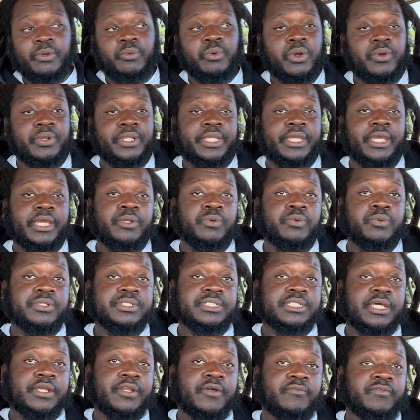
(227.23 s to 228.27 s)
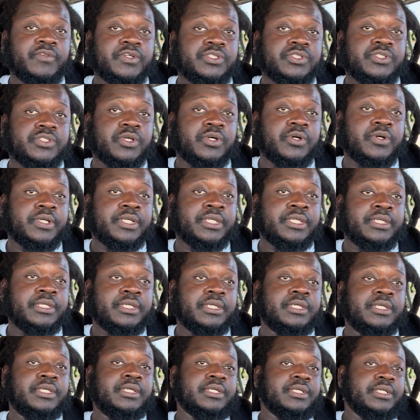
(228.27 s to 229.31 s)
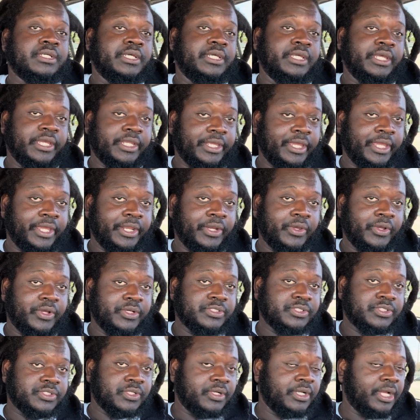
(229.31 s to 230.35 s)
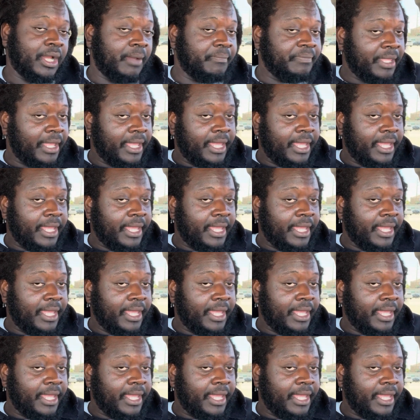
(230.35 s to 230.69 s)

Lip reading: we're only getting one side of the story and her story. I'm